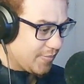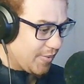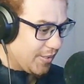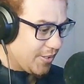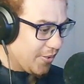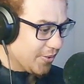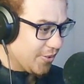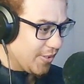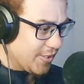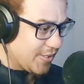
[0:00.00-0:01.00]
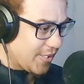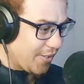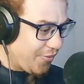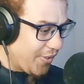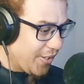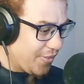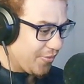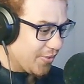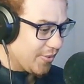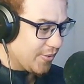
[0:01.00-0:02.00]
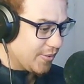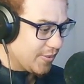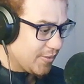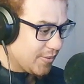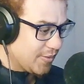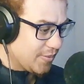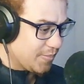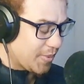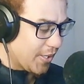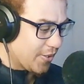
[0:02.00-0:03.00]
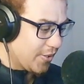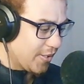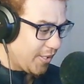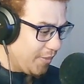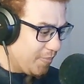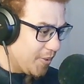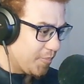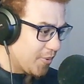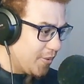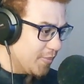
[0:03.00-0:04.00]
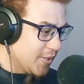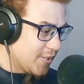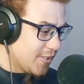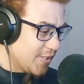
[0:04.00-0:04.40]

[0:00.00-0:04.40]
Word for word: I told you I'd stay faithful, but I couldn't keep my promise.